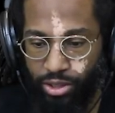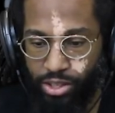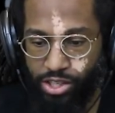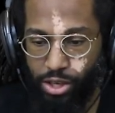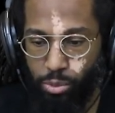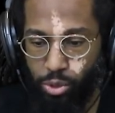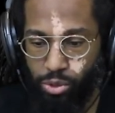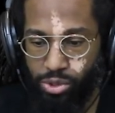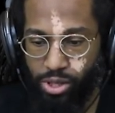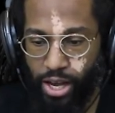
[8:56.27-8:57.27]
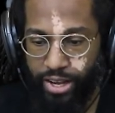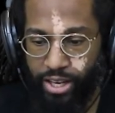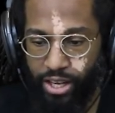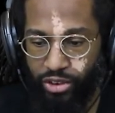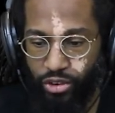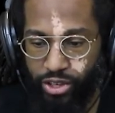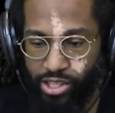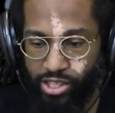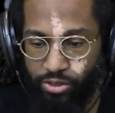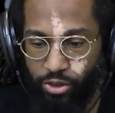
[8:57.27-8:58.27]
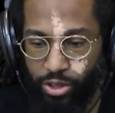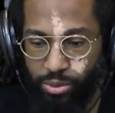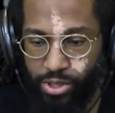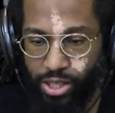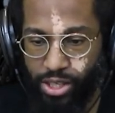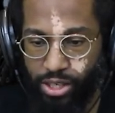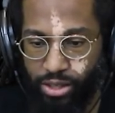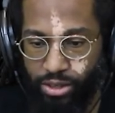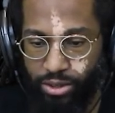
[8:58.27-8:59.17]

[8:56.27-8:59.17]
The cymbals, I can increase the frequency here.